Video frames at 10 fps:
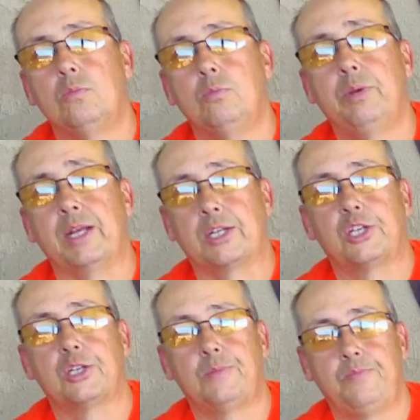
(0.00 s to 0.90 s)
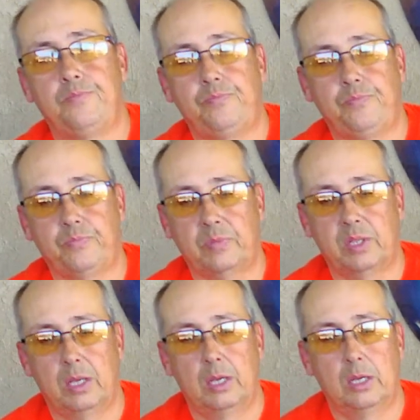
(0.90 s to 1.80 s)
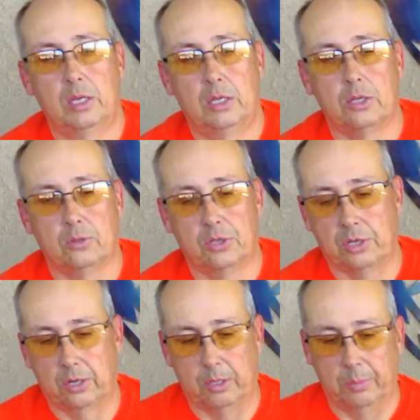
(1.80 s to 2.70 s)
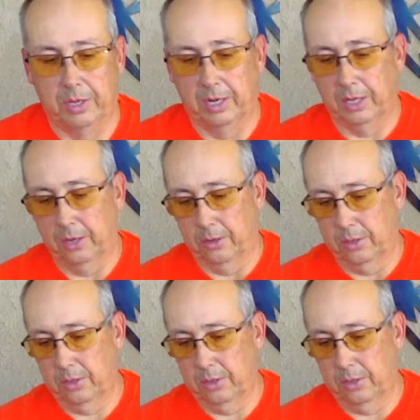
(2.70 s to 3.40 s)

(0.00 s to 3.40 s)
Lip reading: bits. So we'll start at the beginning here.